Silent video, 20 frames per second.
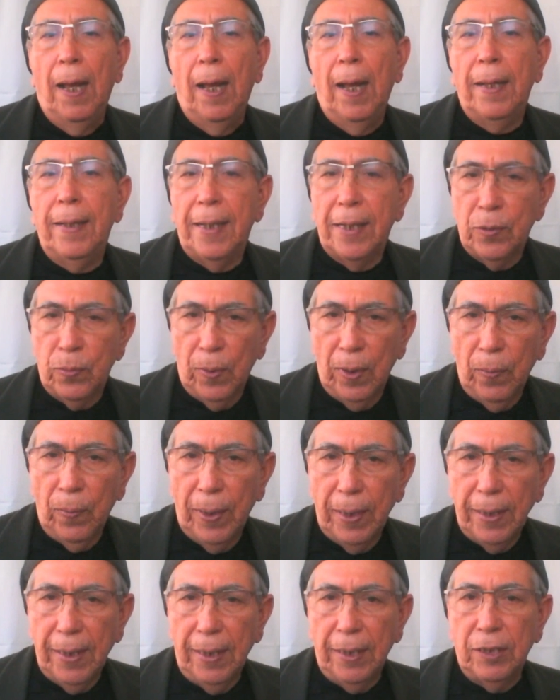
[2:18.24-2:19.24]
And that's what I
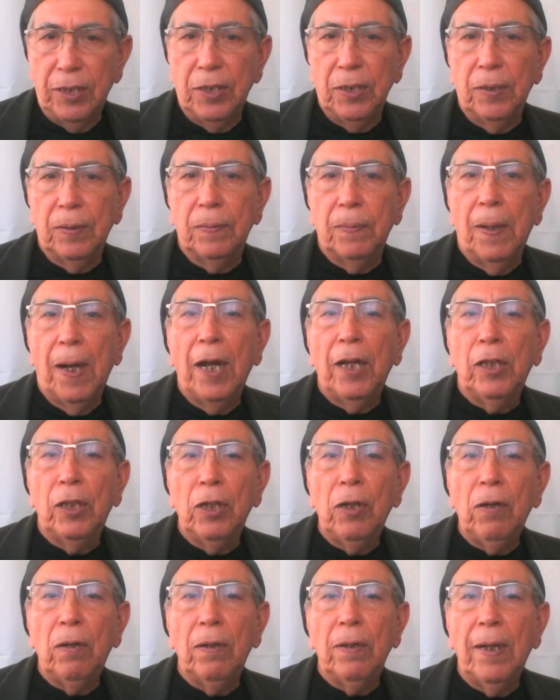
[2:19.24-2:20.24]
want to get to. I
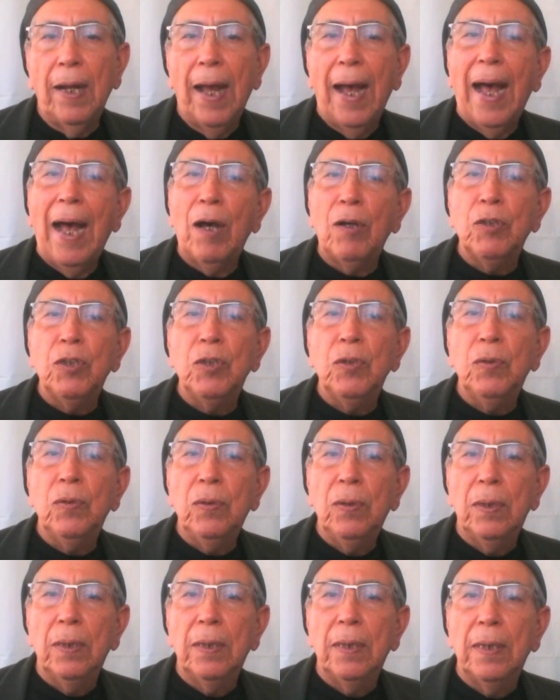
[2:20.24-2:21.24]
learned how
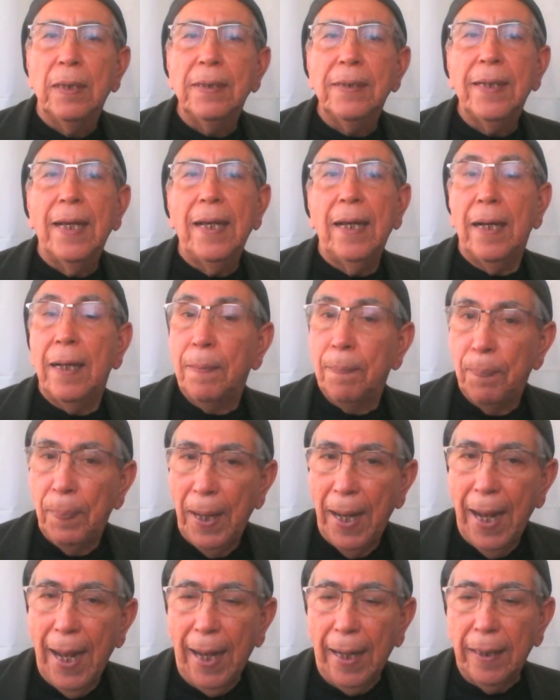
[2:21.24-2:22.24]
to, say,
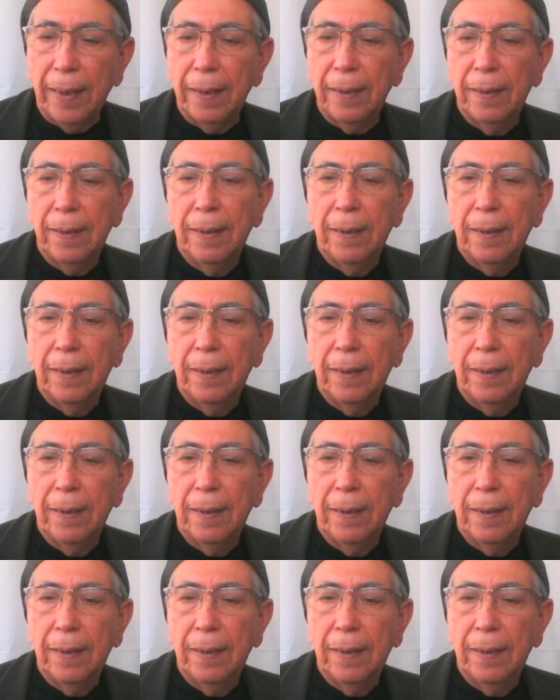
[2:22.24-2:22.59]
unpack.